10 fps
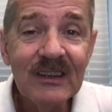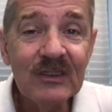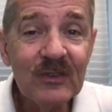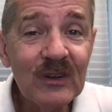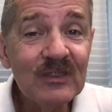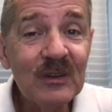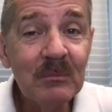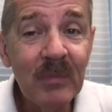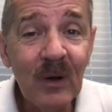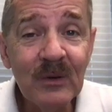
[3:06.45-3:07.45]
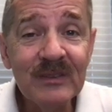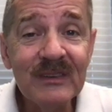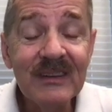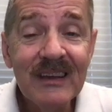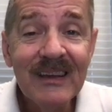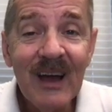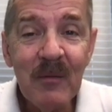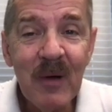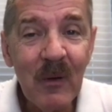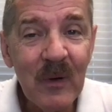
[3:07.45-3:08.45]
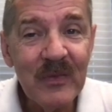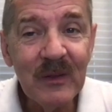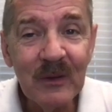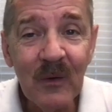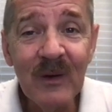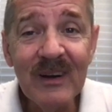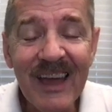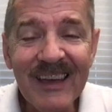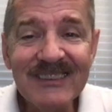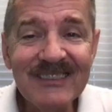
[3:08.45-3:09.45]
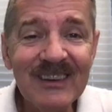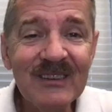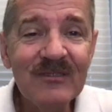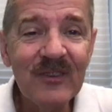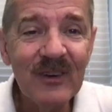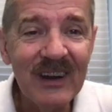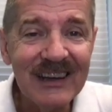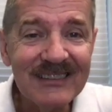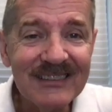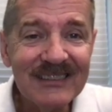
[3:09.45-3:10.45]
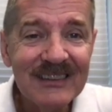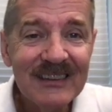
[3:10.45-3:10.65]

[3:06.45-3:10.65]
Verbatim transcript: is for us to boast about what the Lord has done for us.